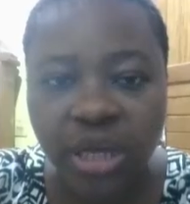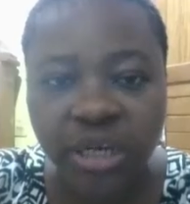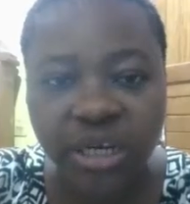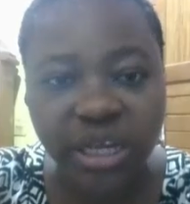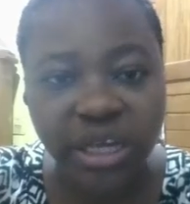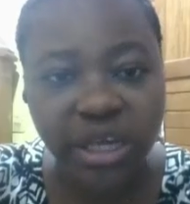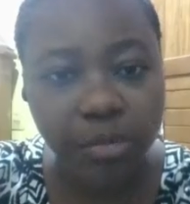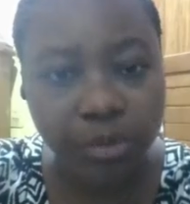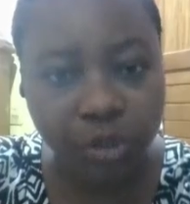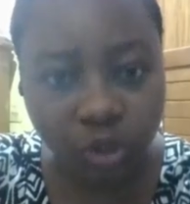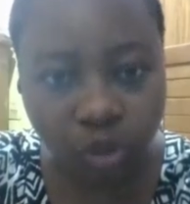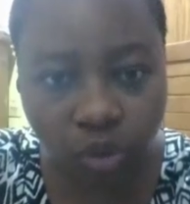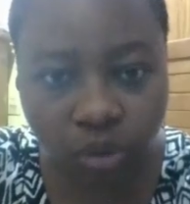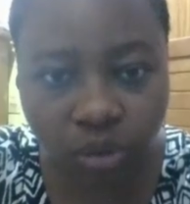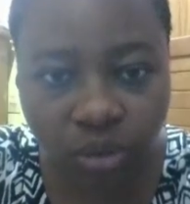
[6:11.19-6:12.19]
the heap
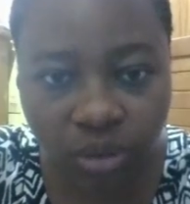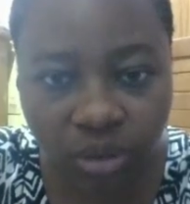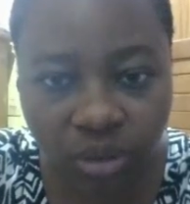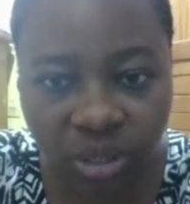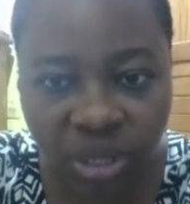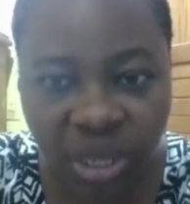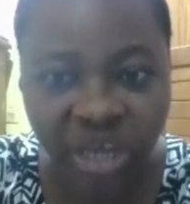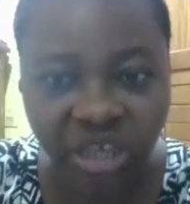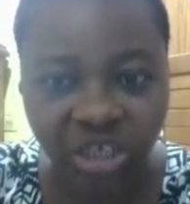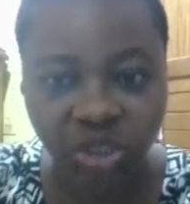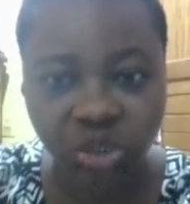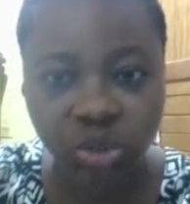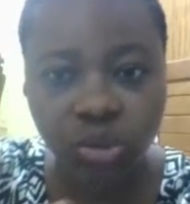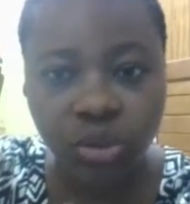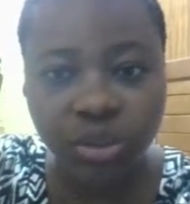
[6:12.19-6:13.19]
sort is
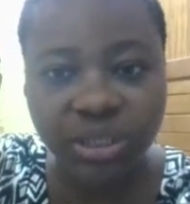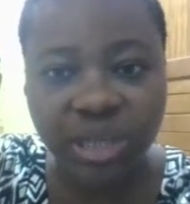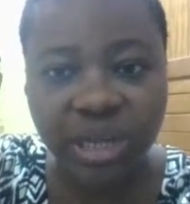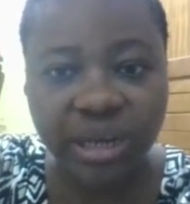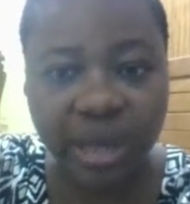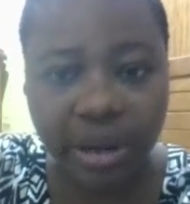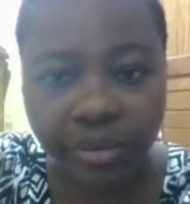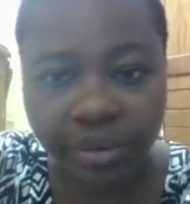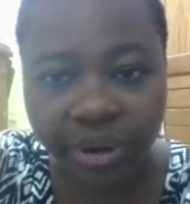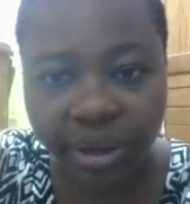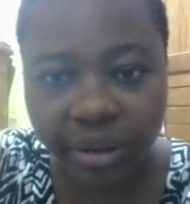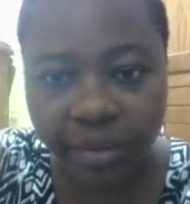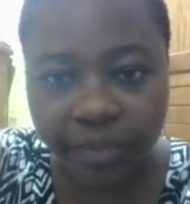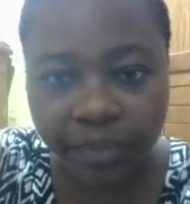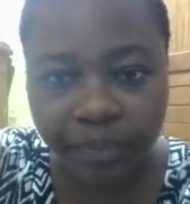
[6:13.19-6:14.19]
sort an array